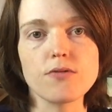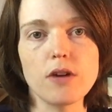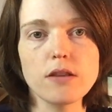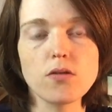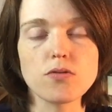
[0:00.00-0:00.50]
to
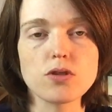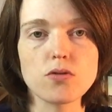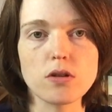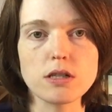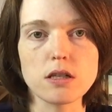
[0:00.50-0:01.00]
find those
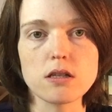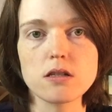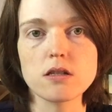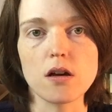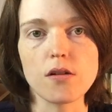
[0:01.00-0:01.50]

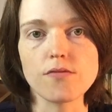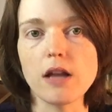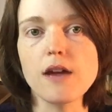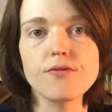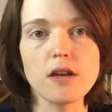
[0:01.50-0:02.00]
sources of
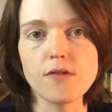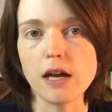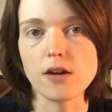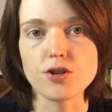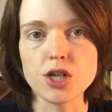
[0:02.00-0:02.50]

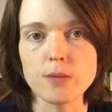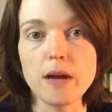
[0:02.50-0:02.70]
life-giving energy.